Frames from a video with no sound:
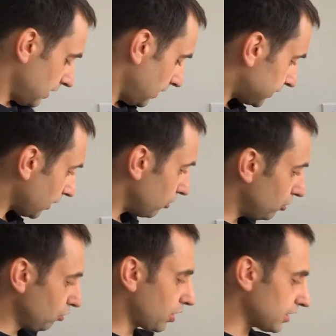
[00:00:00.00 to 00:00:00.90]
Let's say you're a
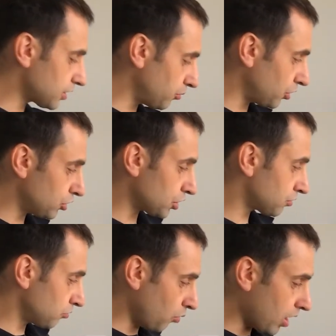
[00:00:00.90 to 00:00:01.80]
new customer, you
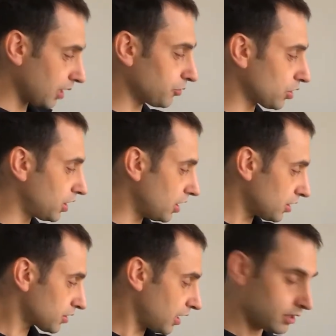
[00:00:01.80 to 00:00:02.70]
walk up to the
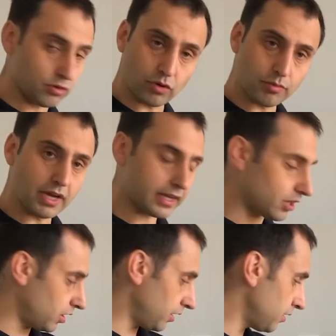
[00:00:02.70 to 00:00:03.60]
kiosk and you want to buy a
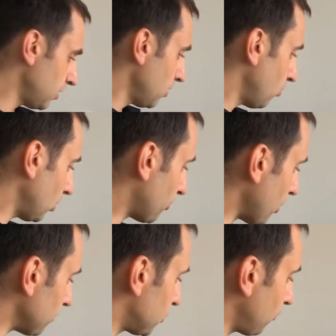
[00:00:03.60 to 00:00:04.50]
card. Well, it
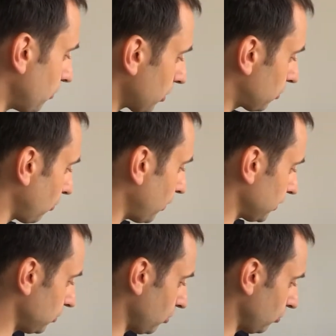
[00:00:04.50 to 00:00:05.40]
prompts you for one or two
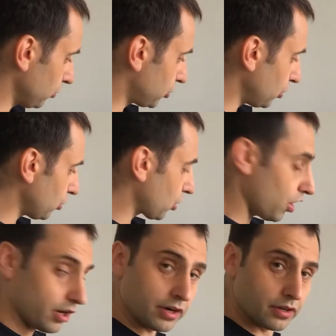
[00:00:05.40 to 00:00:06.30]
things. You insert your
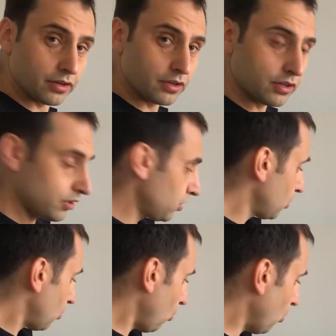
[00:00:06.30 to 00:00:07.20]
card,
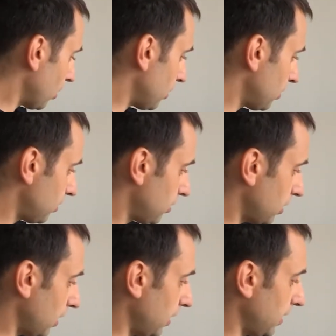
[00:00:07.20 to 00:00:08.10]
or
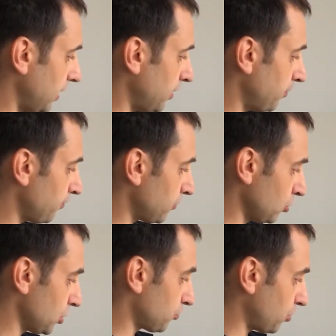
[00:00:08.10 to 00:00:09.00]

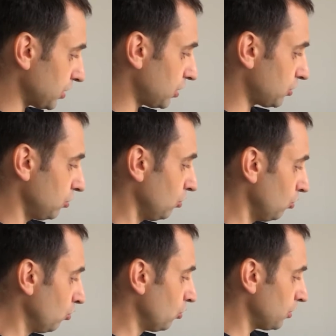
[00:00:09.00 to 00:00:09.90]
you just press this
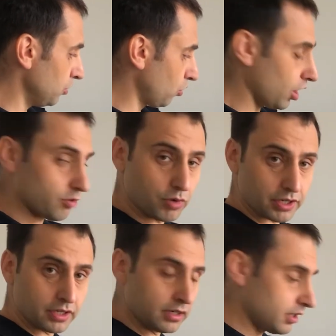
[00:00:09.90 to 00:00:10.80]
new card
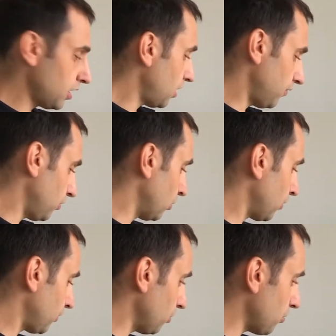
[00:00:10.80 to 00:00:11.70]
button if you
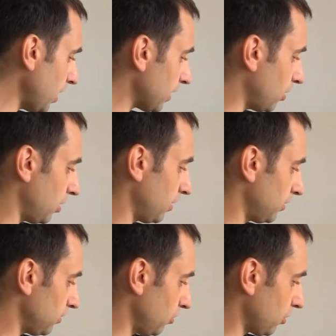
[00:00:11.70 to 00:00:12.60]
want to buy a card.
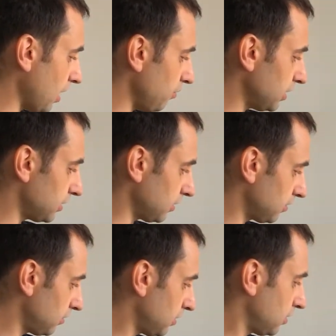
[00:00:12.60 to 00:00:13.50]
You can't miss it.
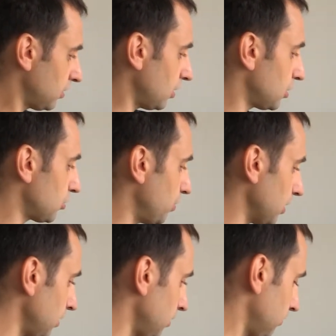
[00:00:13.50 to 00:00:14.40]
Touch this
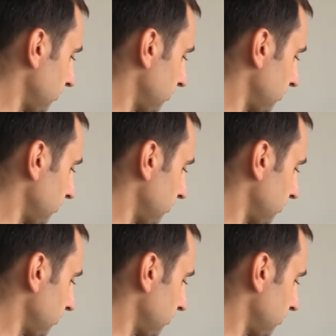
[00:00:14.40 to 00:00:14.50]
button.